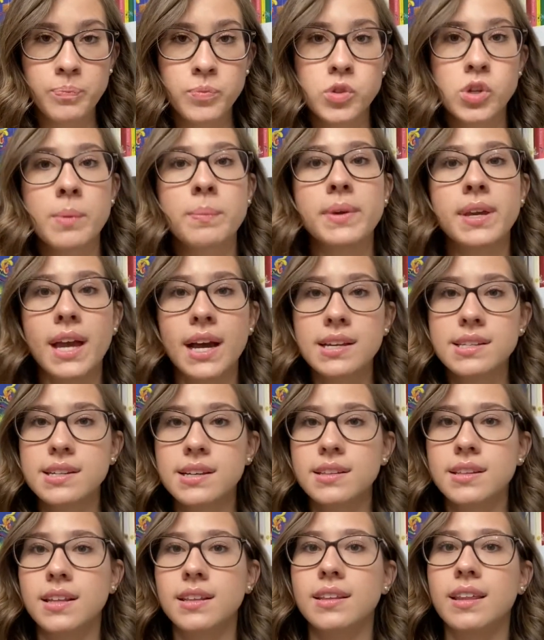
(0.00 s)
So I'm
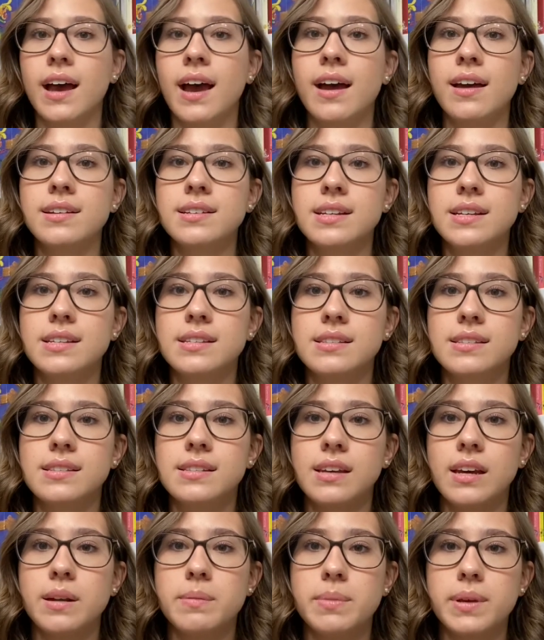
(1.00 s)
guessing that that is
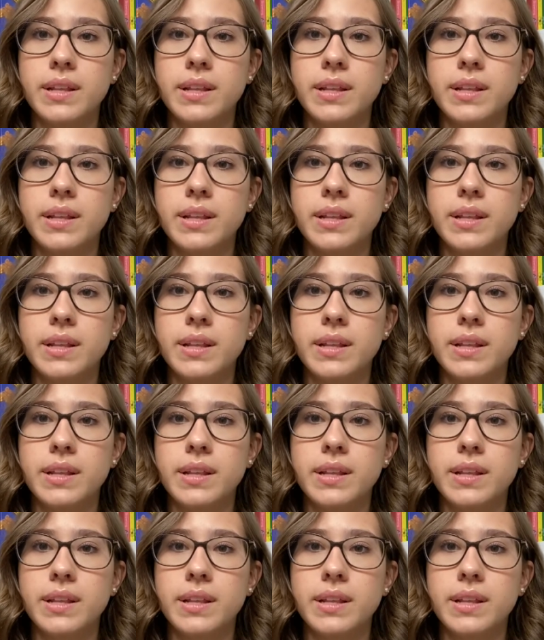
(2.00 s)
going to be